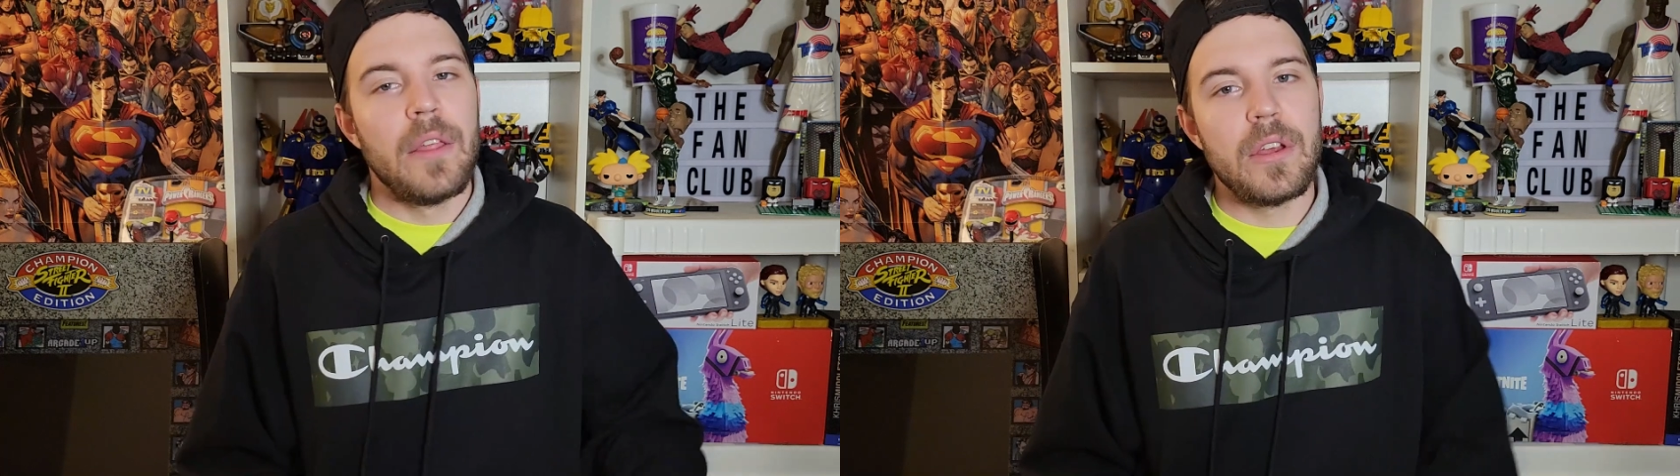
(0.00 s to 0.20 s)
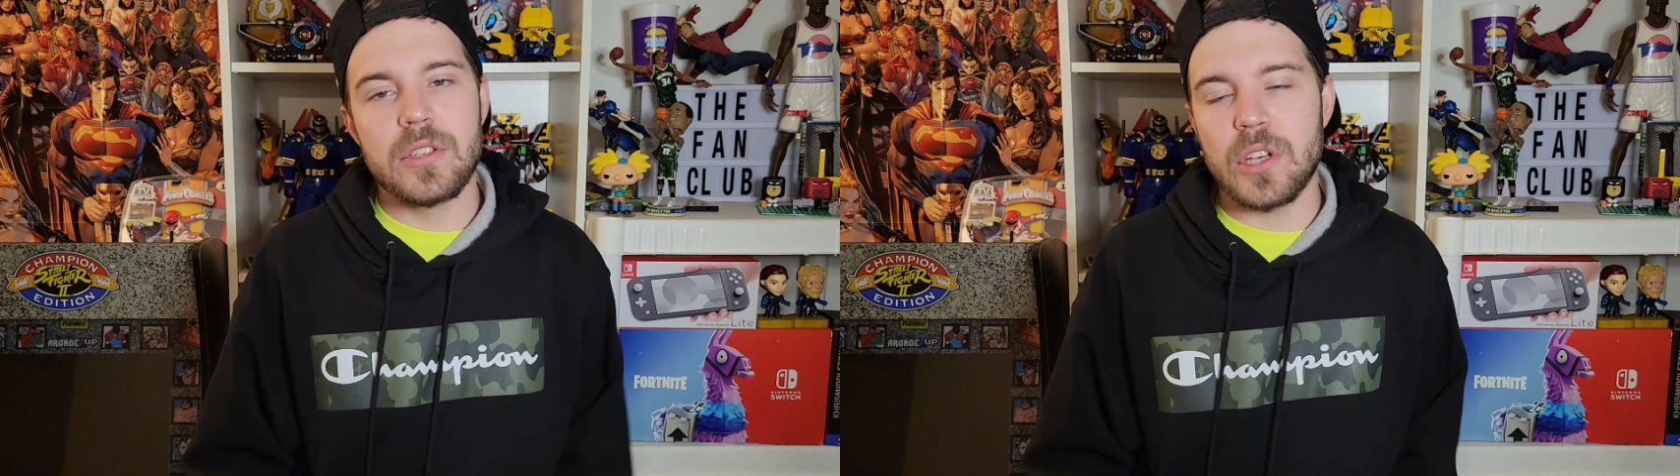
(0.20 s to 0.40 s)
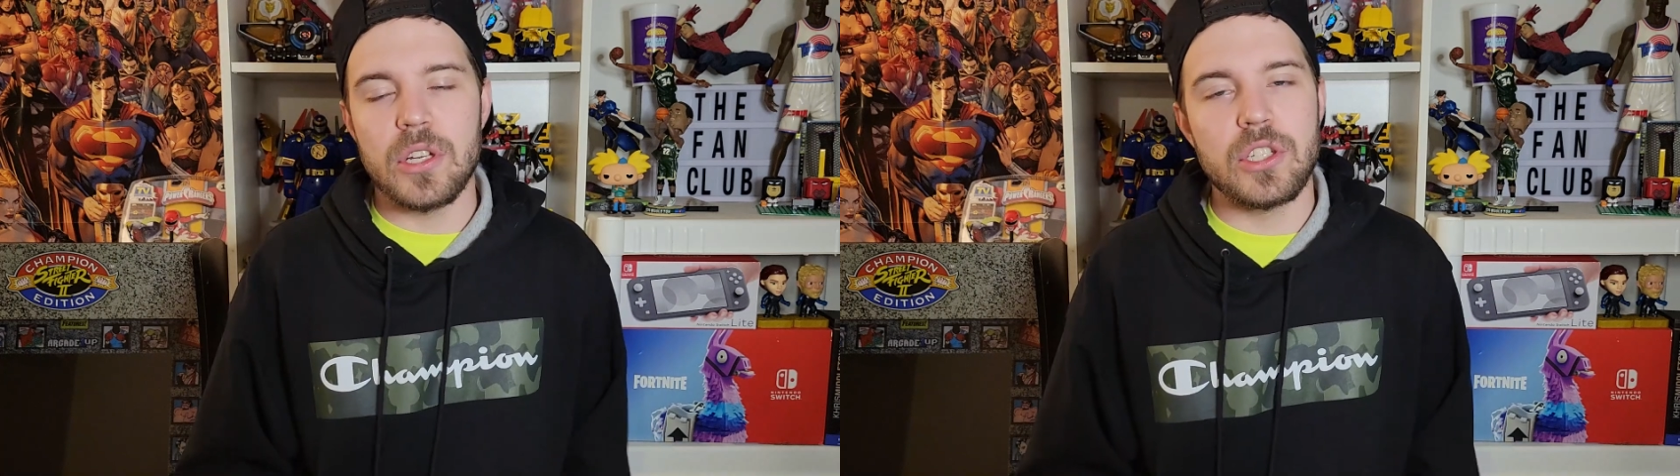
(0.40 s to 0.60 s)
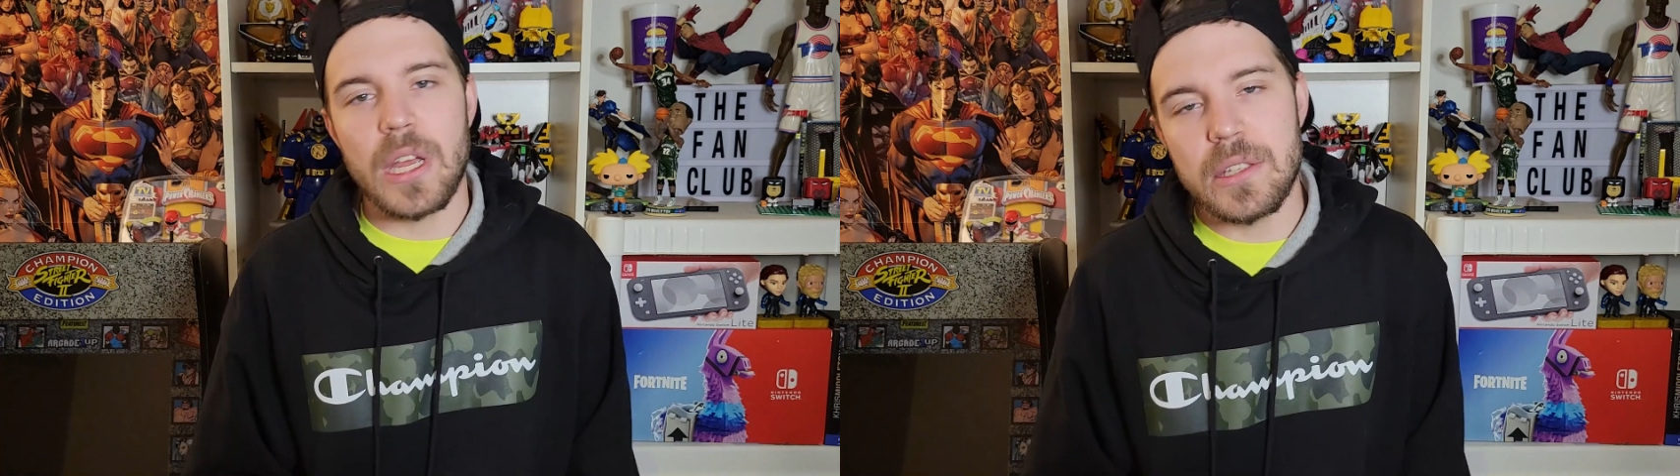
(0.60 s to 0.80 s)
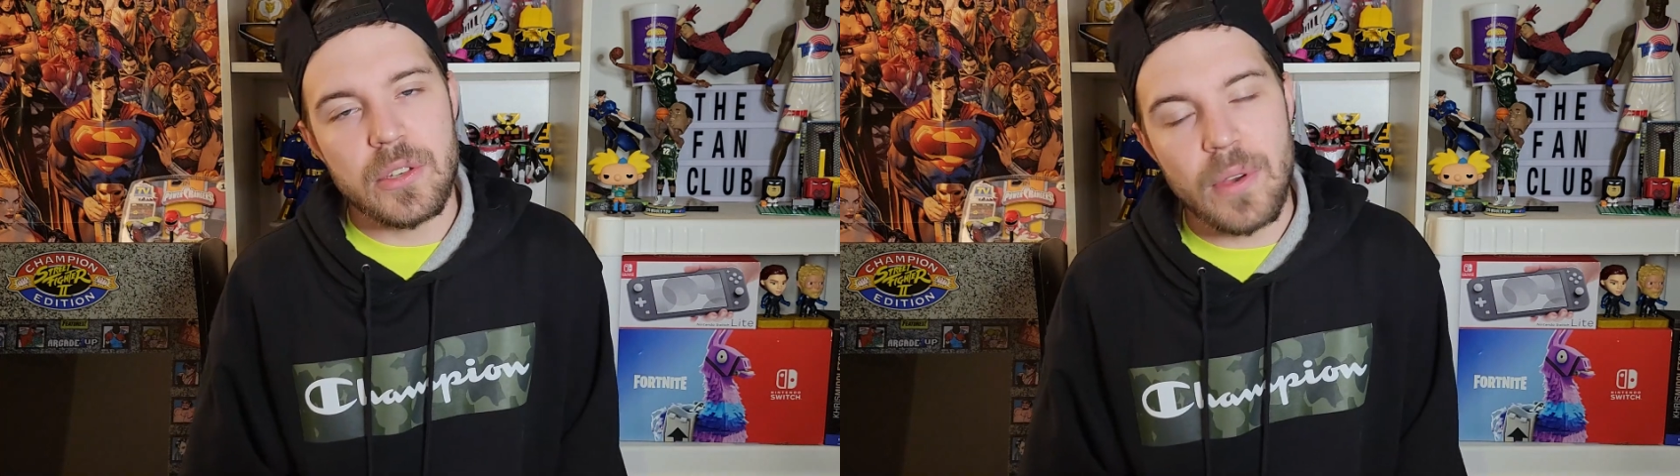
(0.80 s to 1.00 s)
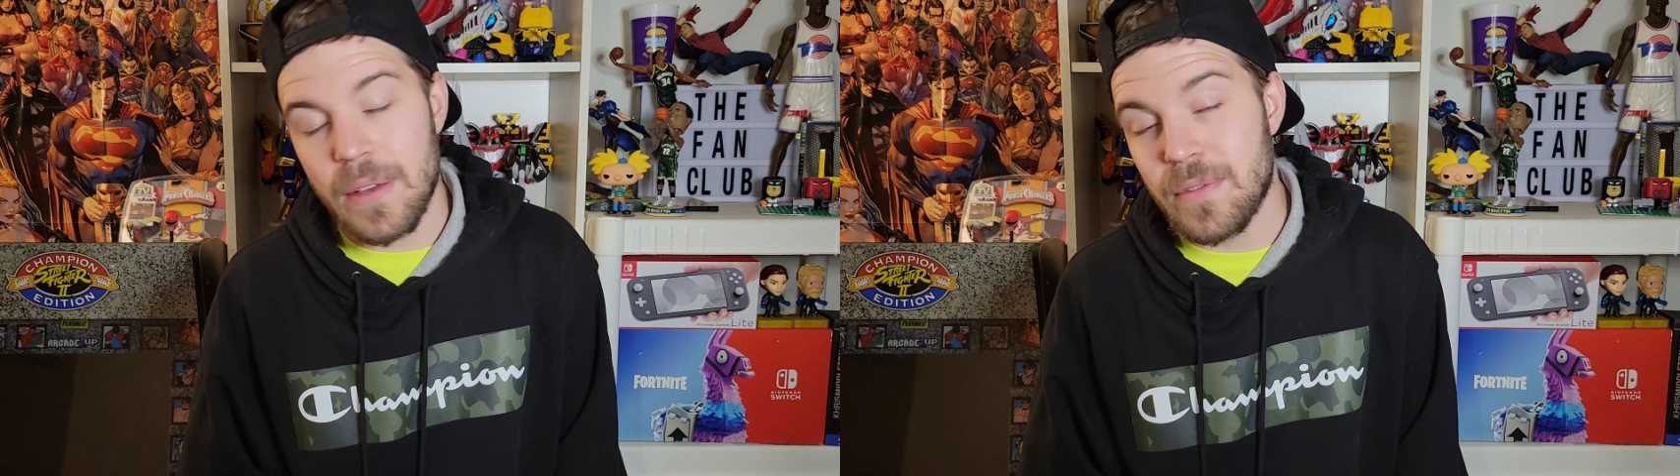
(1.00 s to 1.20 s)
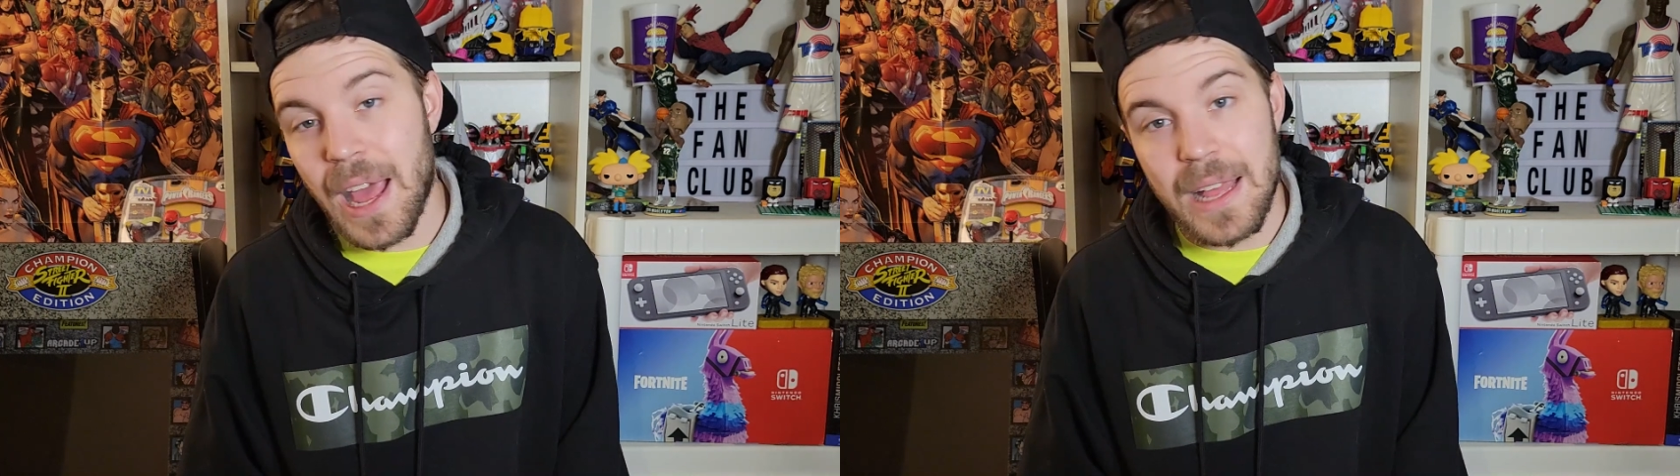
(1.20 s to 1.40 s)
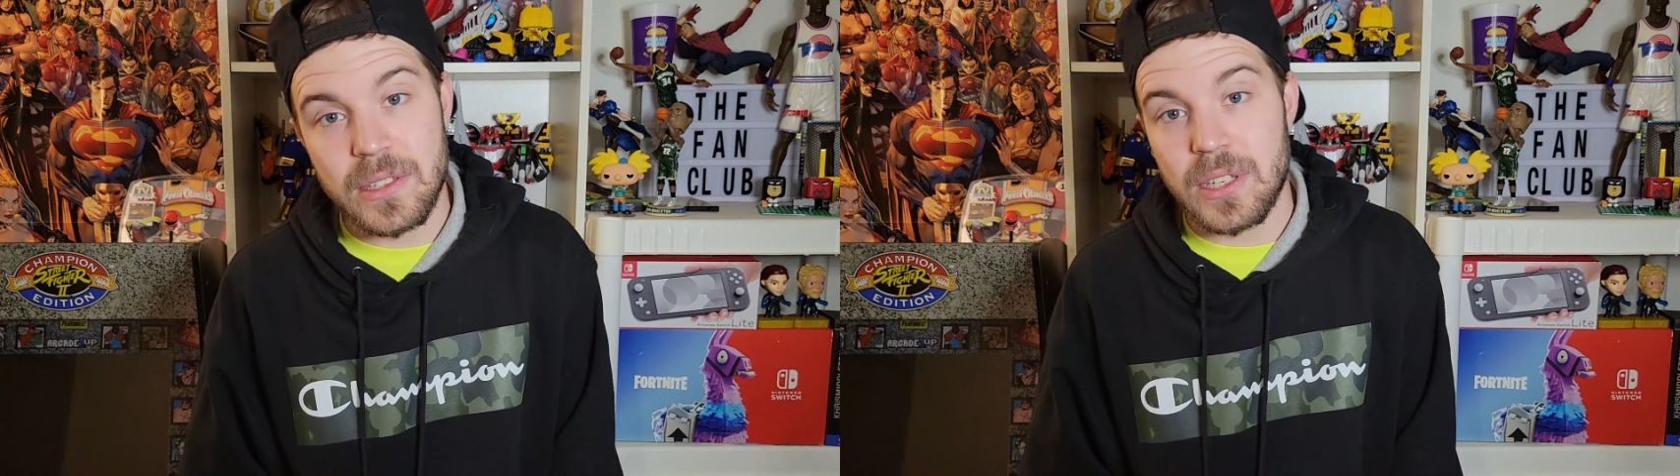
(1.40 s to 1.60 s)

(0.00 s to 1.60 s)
there's a good chance you have not